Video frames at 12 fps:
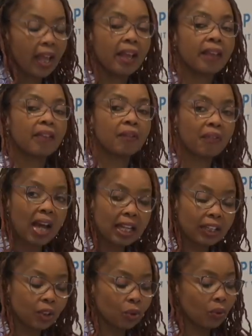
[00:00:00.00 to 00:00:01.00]
The
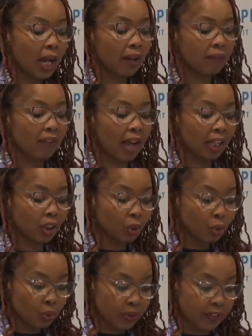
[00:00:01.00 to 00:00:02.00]
value and
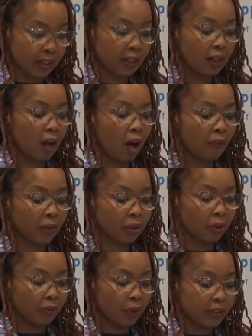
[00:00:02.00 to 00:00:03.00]
values of a
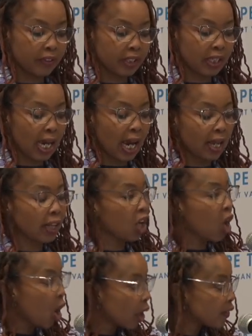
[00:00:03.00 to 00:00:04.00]
university are under
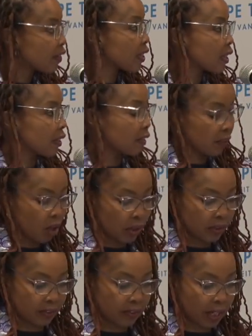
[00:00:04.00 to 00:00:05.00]
constant
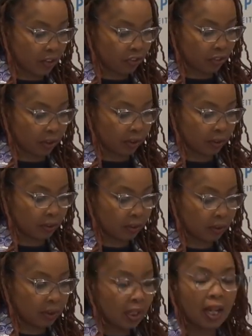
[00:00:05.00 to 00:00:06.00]
contestation.
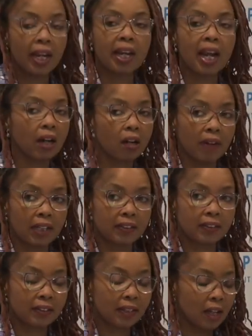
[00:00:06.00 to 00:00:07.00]
None of
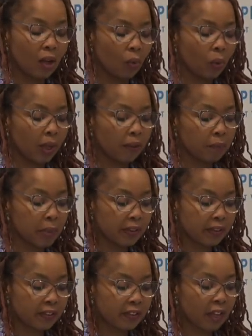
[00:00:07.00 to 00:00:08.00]
us would have
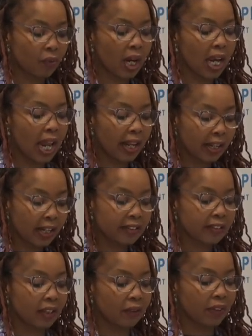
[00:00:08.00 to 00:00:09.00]
missed the
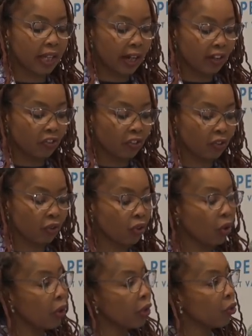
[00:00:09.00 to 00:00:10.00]
relentless invitation to
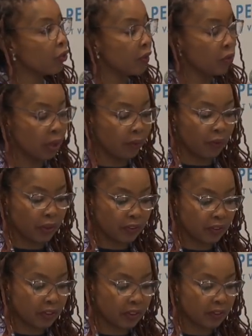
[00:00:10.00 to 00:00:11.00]
turn
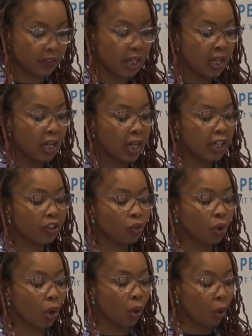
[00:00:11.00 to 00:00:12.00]
universities into
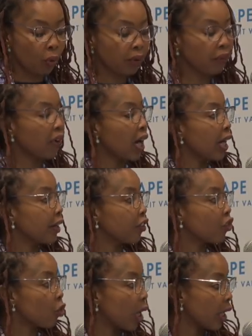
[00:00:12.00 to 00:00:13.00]
glorified
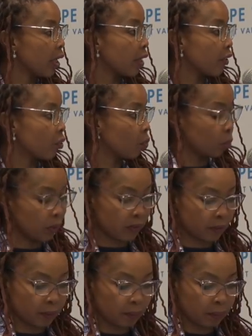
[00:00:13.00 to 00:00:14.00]
training schools,